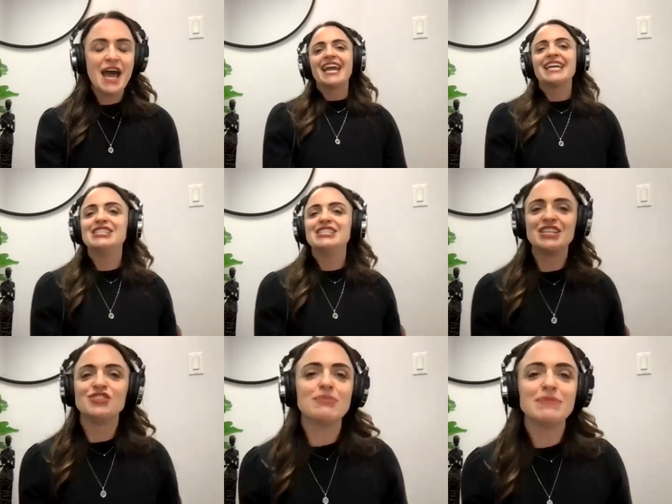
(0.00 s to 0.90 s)

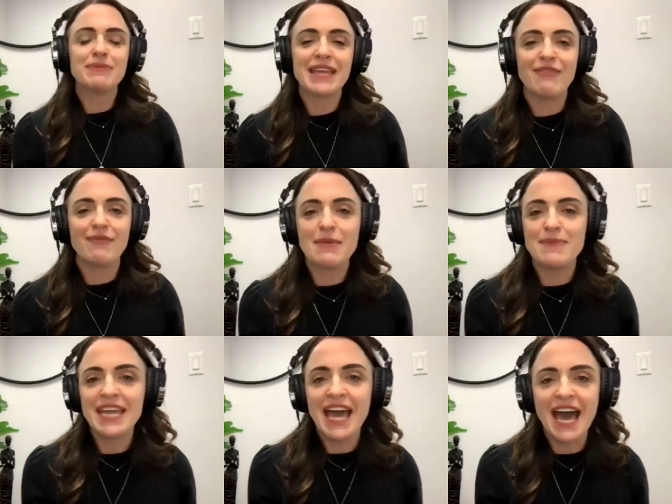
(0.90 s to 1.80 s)
and jumped up and gave me a
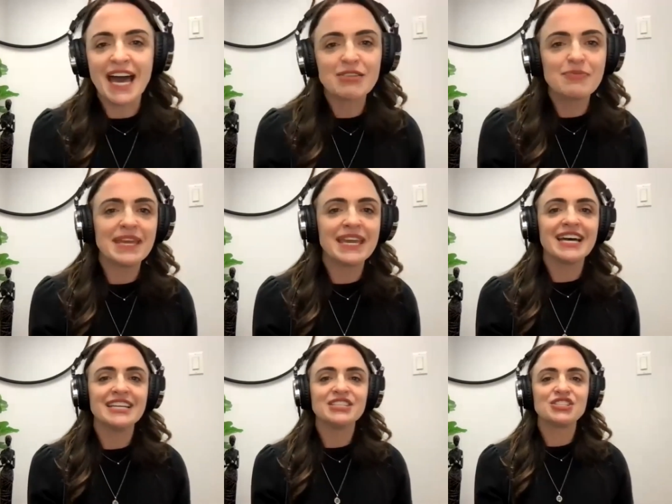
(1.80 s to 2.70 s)
big hug
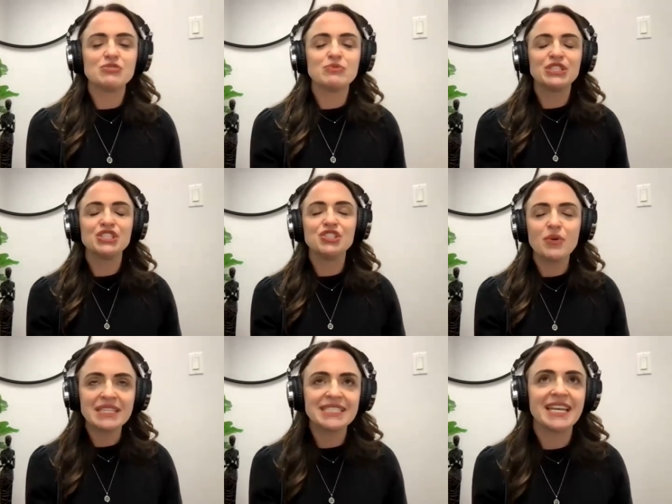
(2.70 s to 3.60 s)
because she was so
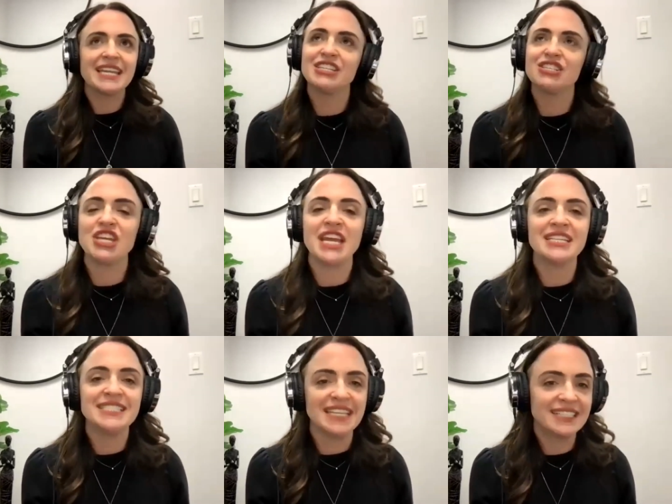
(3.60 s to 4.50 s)
excited that she
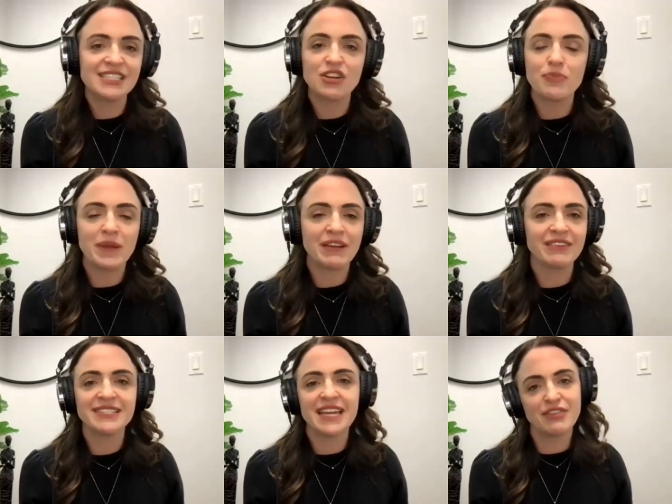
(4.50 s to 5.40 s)
had danced at her
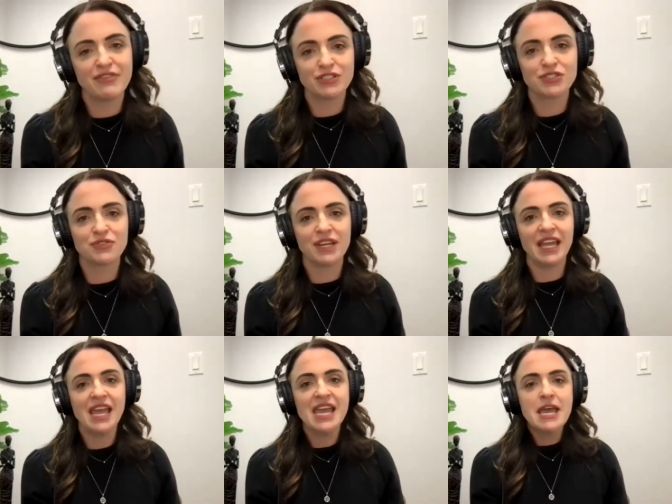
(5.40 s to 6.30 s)
parents'
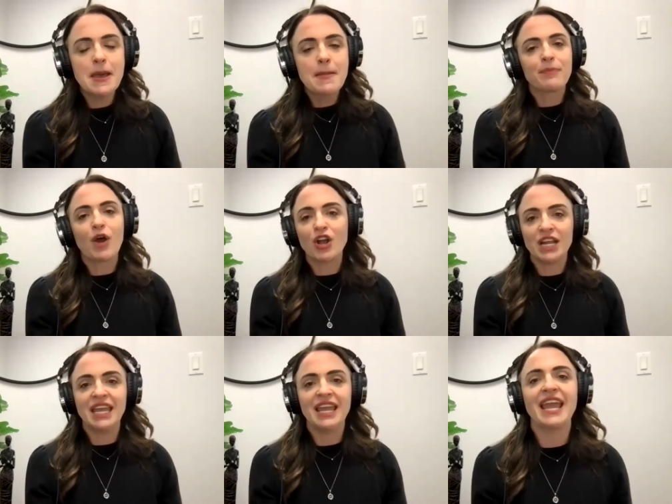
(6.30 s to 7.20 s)
anniversary
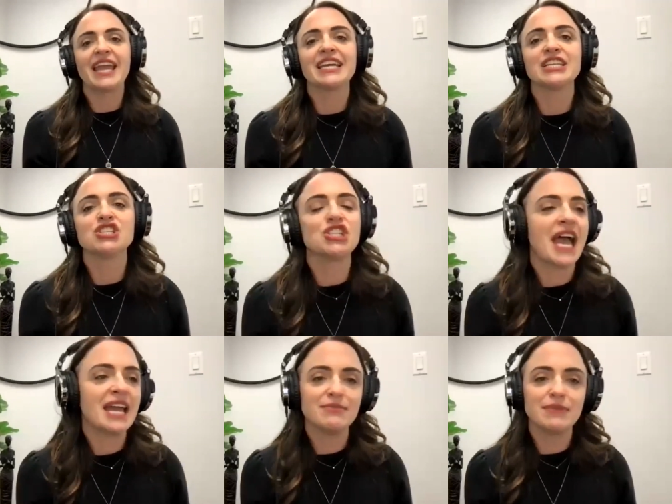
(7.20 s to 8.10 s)
party and she
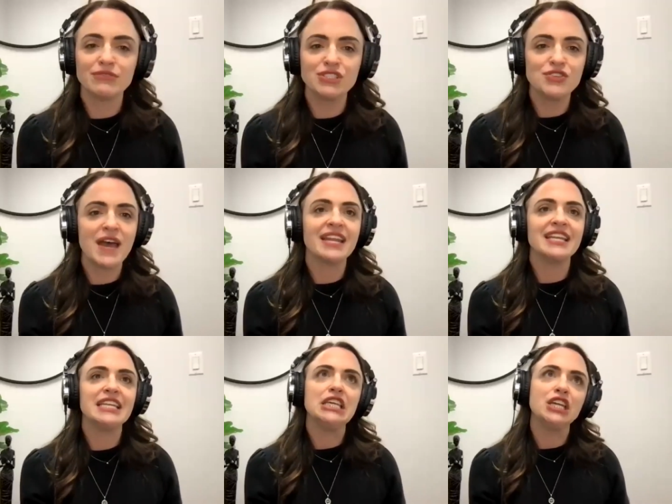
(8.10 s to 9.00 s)
hadn't been able to do that
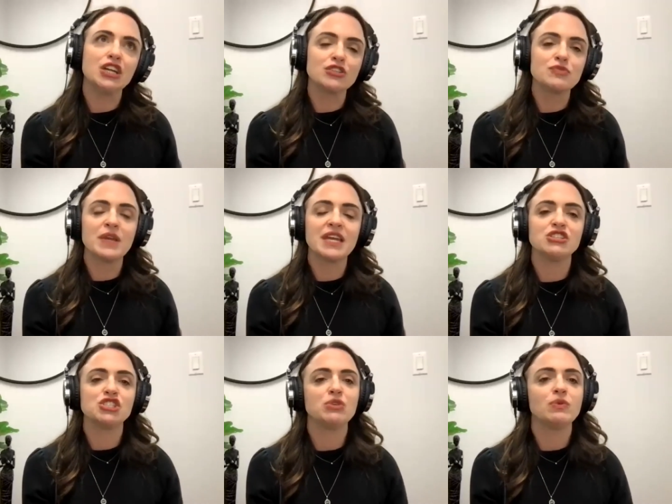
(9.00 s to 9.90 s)
in years because
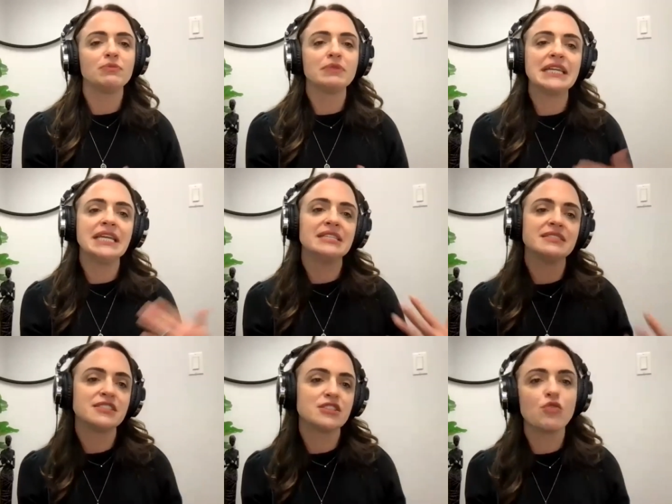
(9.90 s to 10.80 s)
she would bleed and
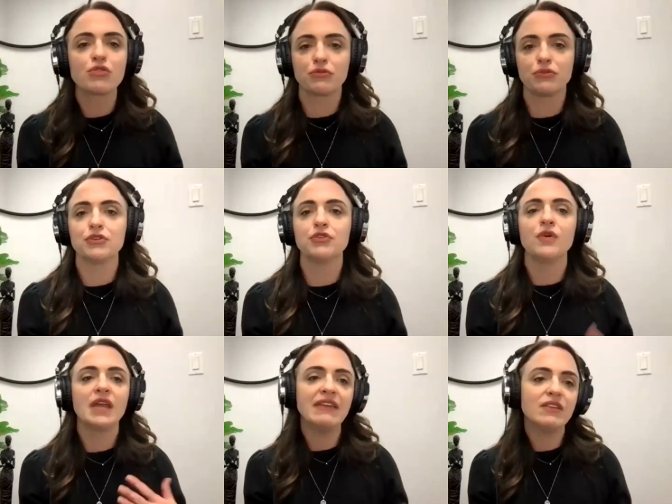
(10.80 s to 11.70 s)
soak
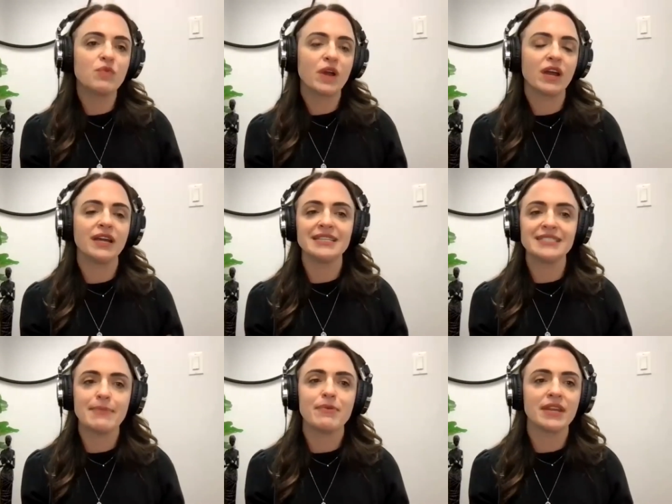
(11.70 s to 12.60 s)
through even wearing a
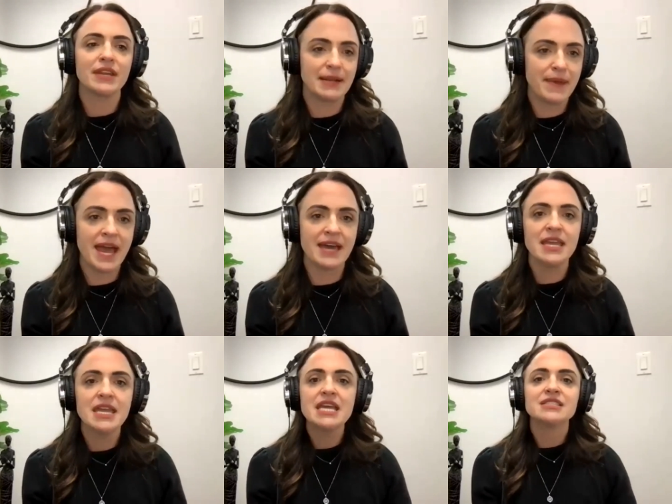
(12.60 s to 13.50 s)
tampon and a pad.
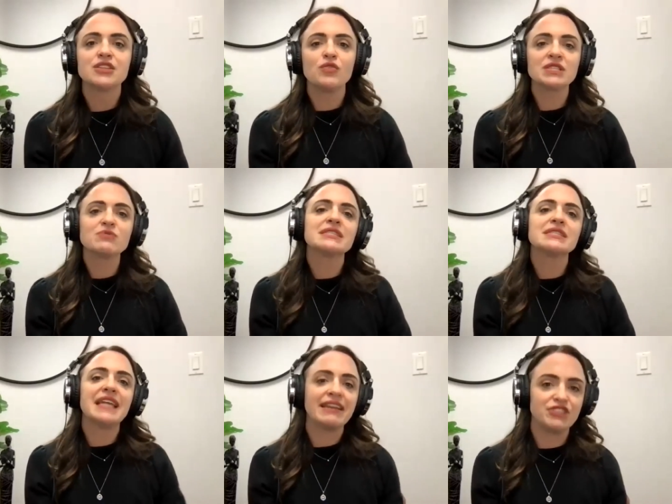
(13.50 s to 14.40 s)
So this was
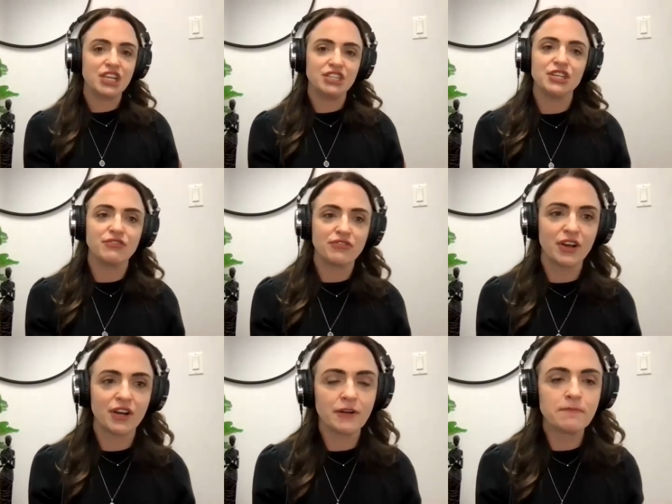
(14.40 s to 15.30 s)
life-changing for
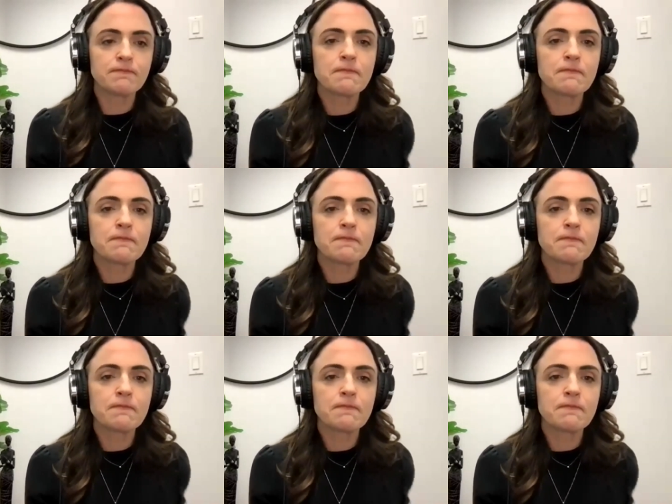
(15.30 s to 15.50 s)
her.